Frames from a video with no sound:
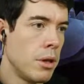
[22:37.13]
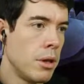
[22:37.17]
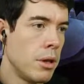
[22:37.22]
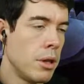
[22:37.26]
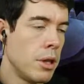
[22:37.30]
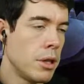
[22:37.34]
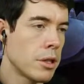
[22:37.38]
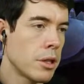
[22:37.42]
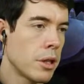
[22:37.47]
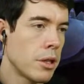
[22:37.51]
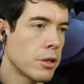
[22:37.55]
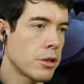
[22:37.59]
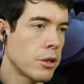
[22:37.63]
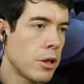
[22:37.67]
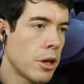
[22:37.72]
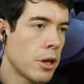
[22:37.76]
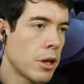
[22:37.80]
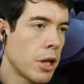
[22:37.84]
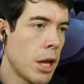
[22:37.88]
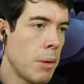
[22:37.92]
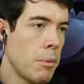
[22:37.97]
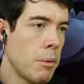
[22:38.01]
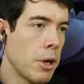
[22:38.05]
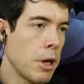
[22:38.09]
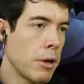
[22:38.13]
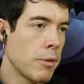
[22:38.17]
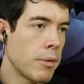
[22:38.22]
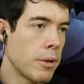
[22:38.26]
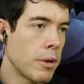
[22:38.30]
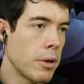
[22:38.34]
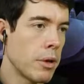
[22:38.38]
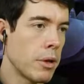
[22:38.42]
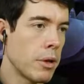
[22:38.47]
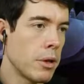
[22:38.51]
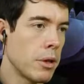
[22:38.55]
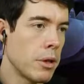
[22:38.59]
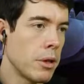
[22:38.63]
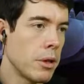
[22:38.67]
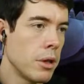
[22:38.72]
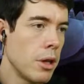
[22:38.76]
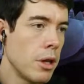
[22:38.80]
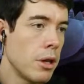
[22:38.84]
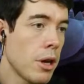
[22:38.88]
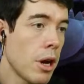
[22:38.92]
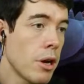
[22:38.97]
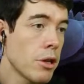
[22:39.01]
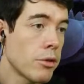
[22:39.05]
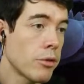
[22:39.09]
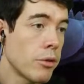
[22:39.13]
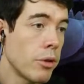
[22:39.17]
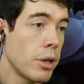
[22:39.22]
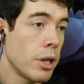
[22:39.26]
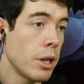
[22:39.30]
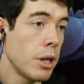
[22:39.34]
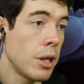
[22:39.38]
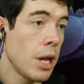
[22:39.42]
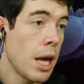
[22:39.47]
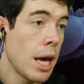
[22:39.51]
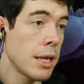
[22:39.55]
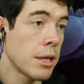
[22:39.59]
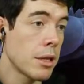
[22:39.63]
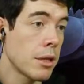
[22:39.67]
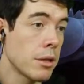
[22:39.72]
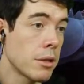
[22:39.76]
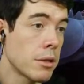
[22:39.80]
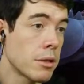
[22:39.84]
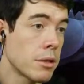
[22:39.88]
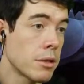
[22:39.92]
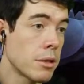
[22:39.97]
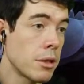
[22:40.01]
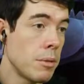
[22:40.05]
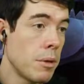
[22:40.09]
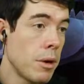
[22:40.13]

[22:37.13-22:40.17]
He's going to start climbing. He goes through the ladders.